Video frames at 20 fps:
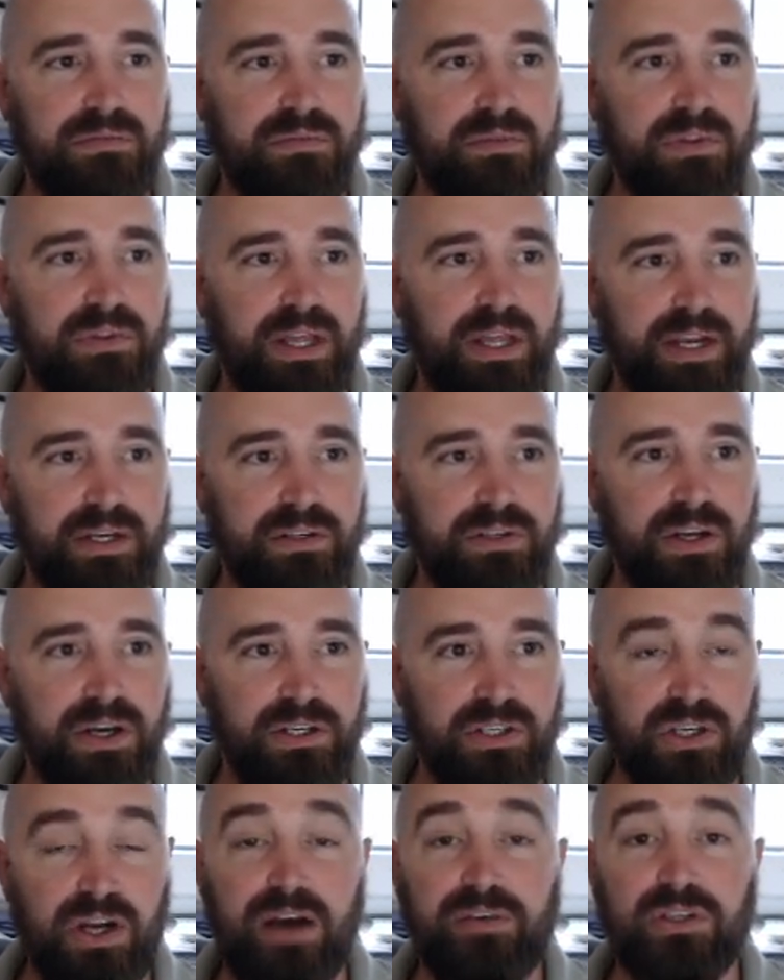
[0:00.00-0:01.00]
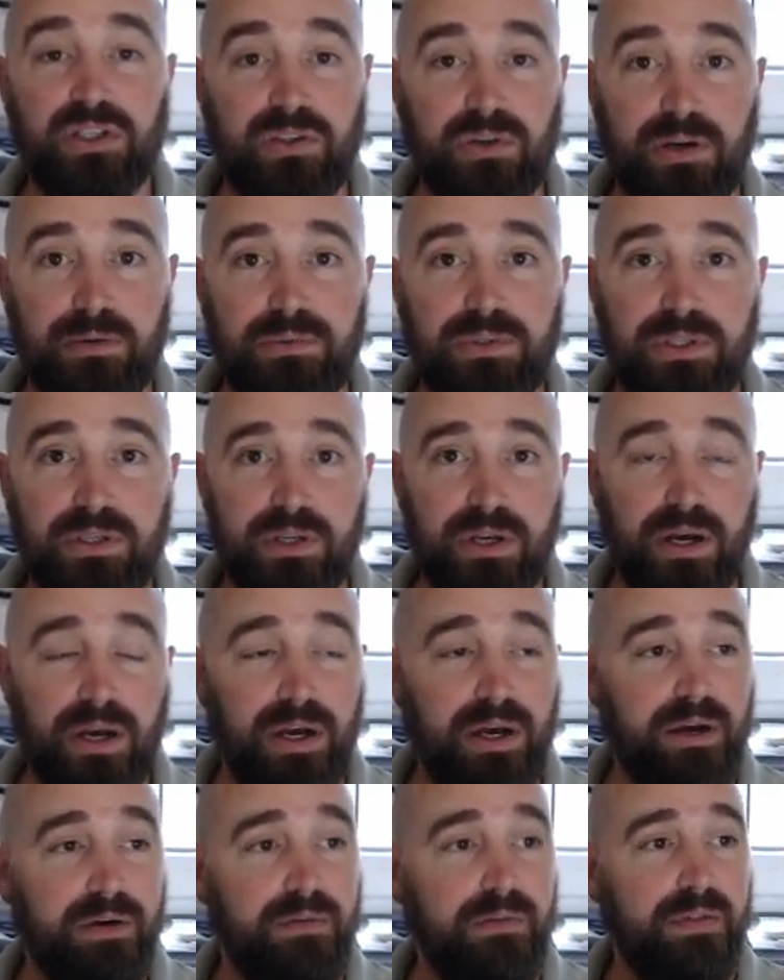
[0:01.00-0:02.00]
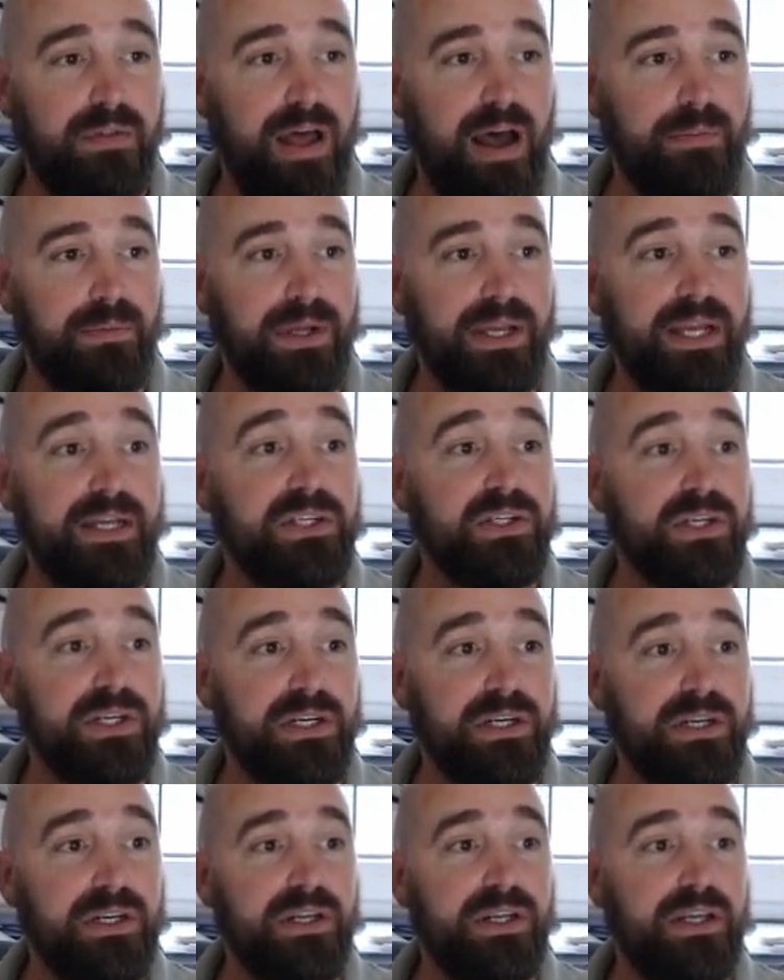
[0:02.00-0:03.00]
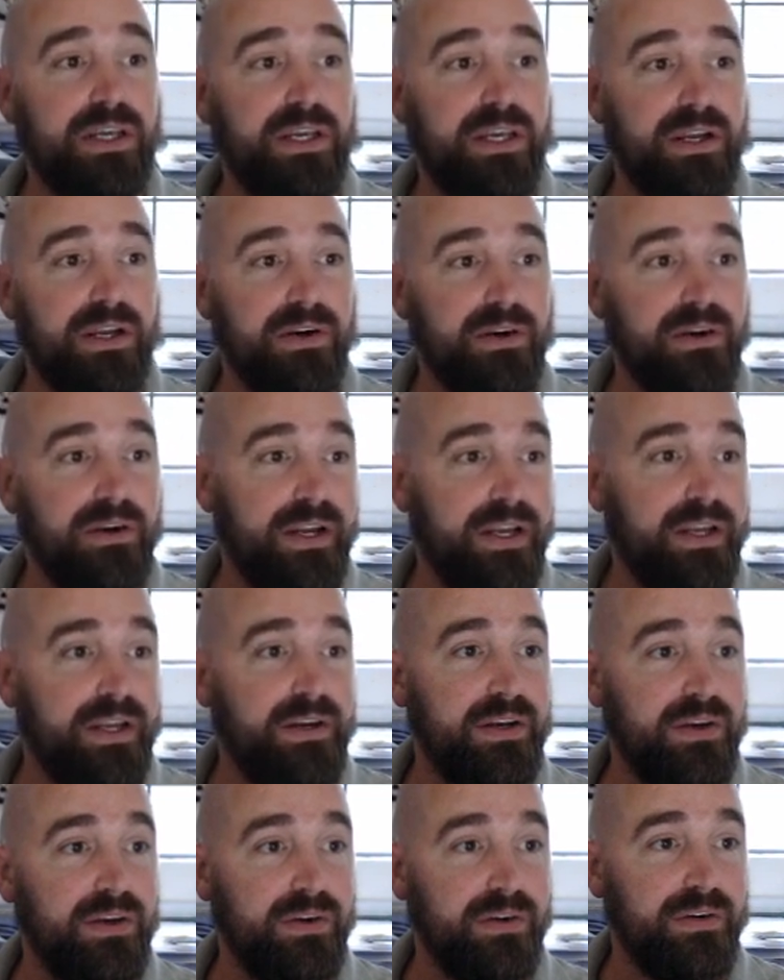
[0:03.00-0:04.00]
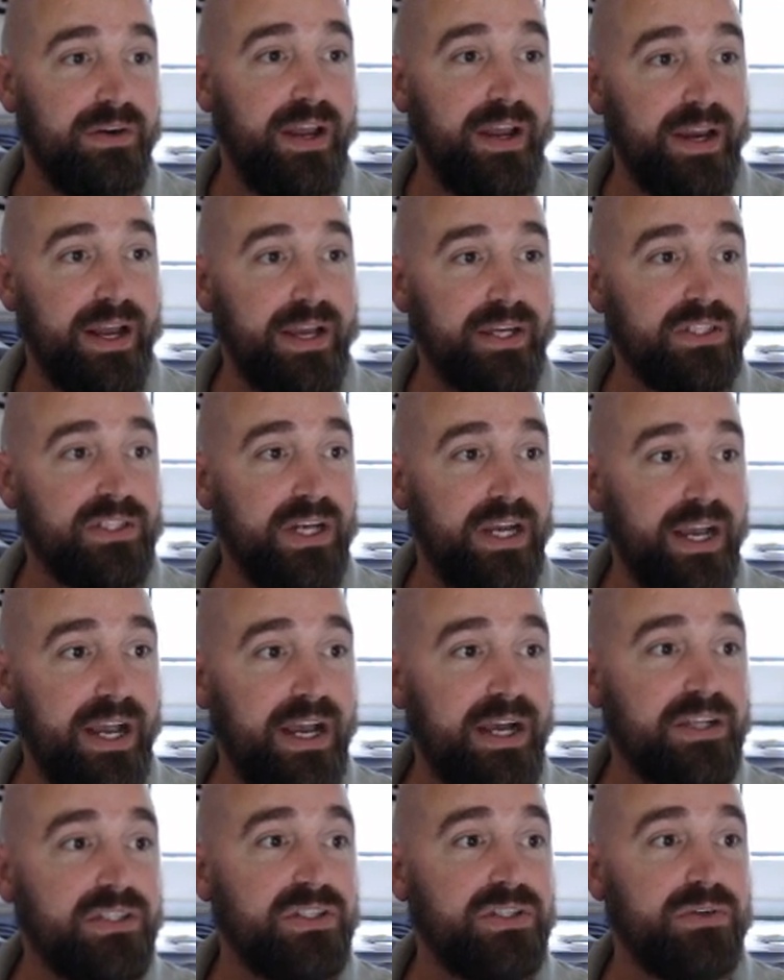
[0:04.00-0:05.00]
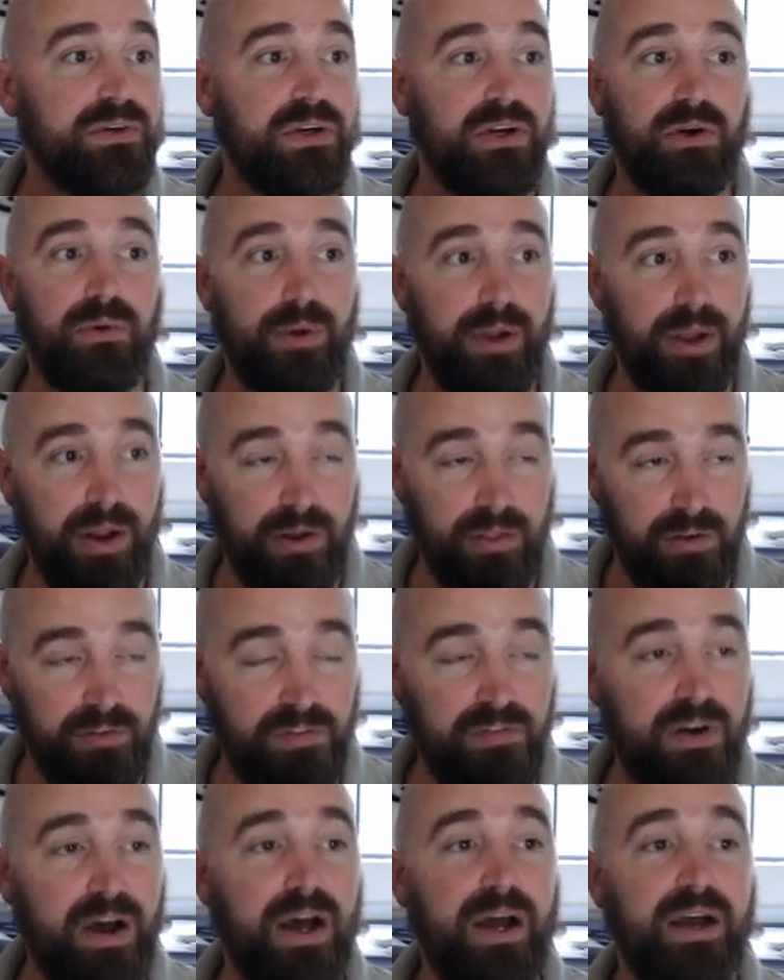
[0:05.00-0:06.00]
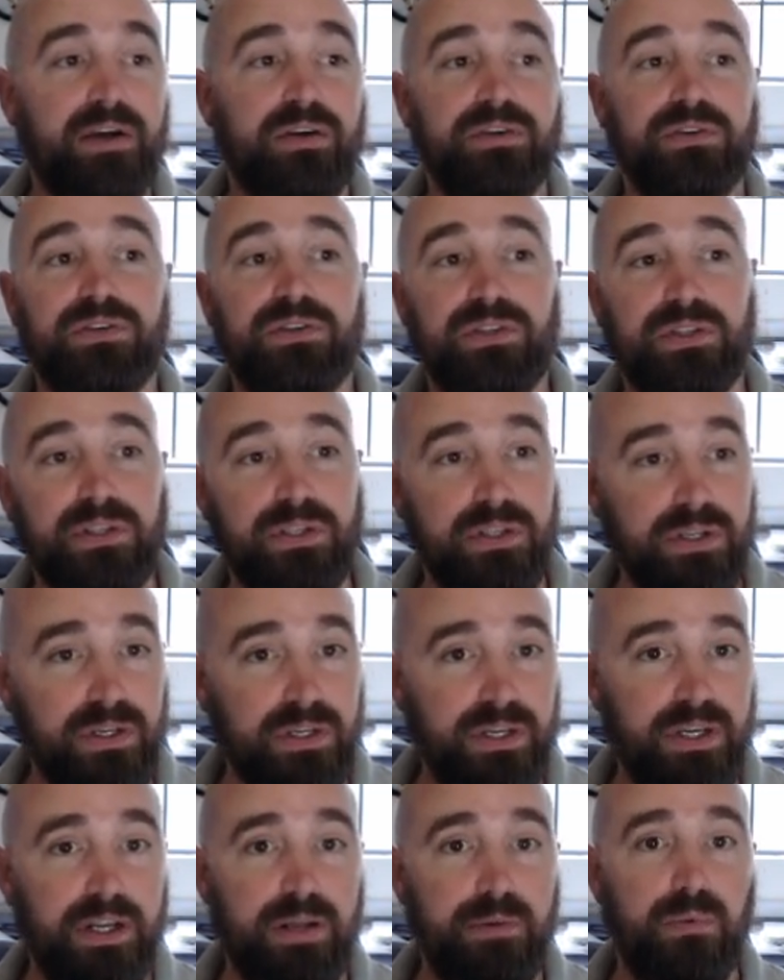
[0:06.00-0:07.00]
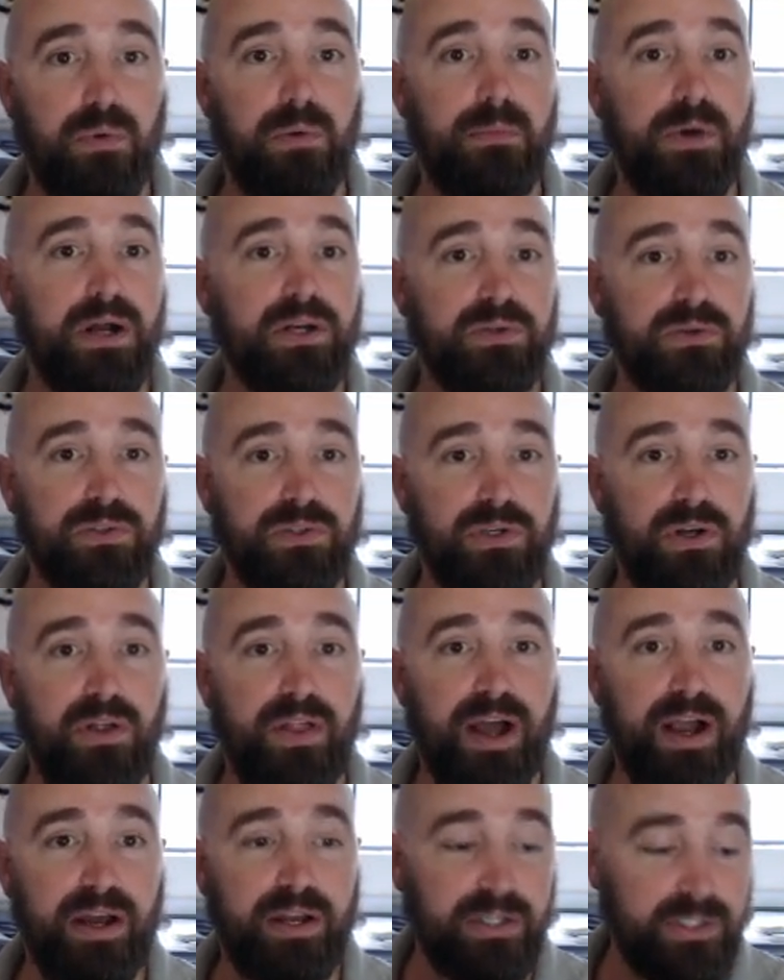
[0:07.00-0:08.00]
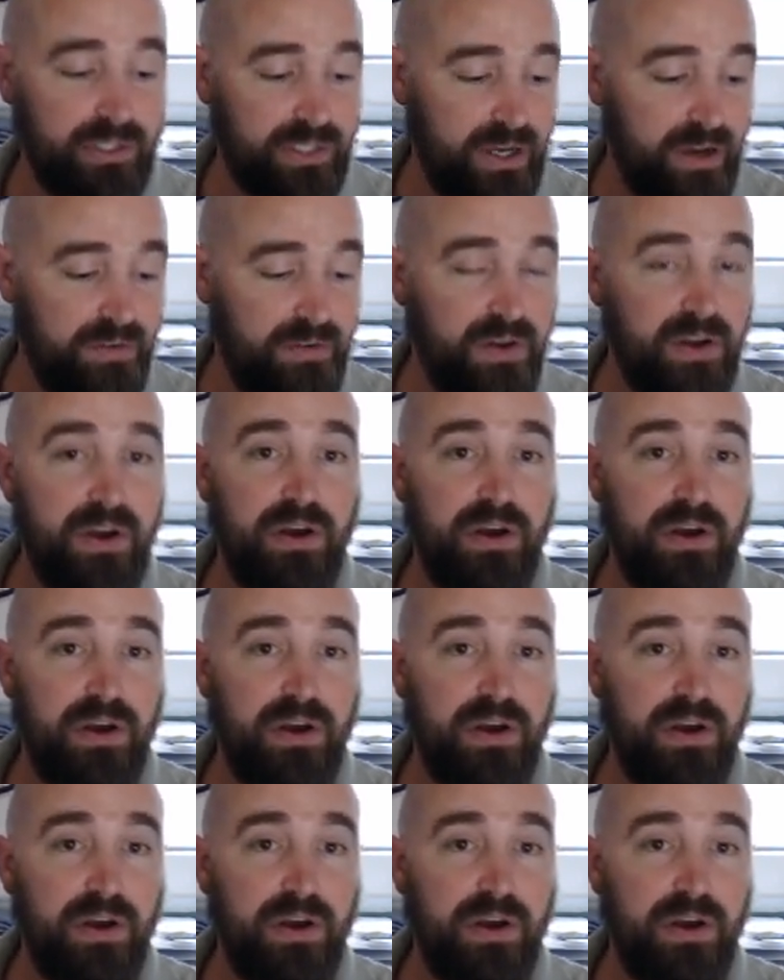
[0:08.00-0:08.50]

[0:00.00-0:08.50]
JavaScript application here in your index.js. You can create other files and import modules and all that kind of stuff.